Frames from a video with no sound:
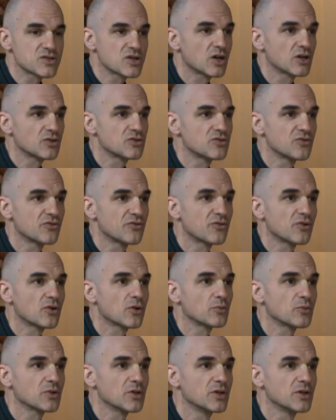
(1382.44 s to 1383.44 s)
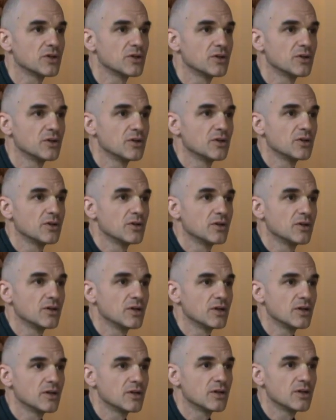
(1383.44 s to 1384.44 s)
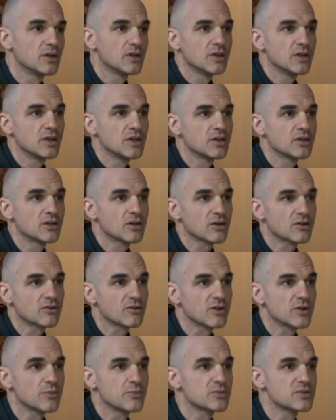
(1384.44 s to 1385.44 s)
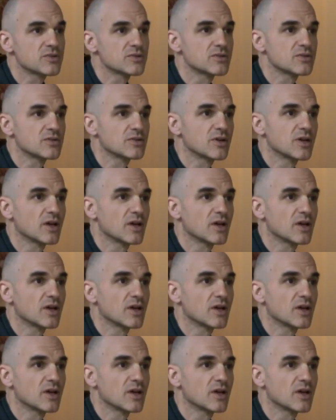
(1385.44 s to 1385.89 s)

got you firmly in their grips